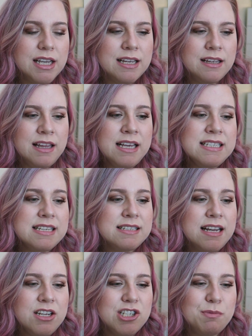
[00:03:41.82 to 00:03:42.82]
They say
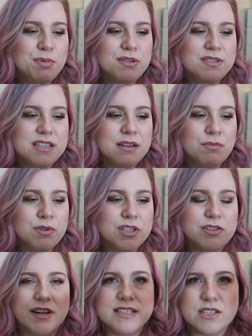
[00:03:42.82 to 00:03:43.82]
it's an energy boosting
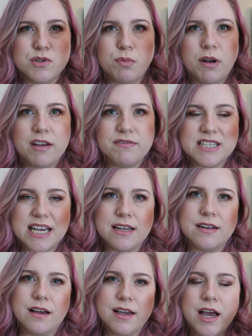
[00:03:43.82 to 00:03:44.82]
moisturizer to apply for day
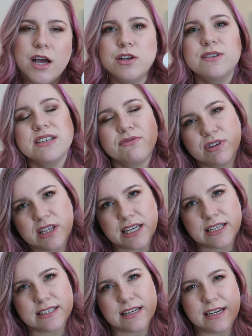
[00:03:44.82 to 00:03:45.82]
and night. I use different
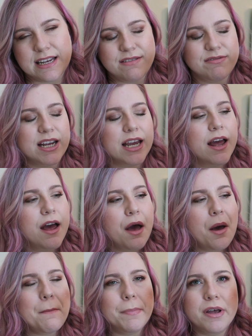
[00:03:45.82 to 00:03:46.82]
things in an evening,
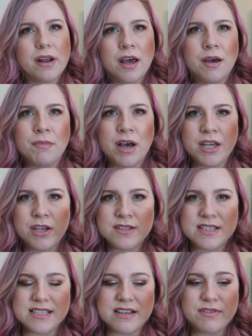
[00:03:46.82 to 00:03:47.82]
but I
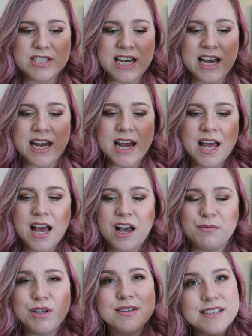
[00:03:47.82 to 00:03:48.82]
use this every day.
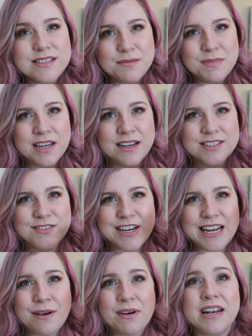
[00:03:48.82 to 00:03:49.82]
I'm using something else
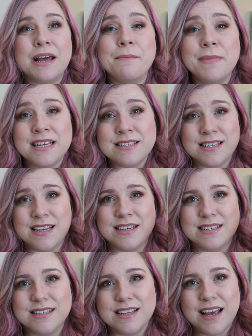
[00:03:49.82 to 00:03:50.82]
right now and I miss
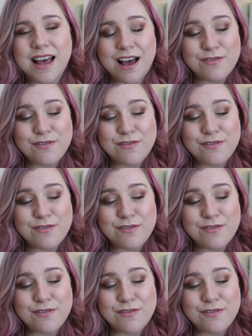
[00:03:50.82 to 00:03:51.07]
this.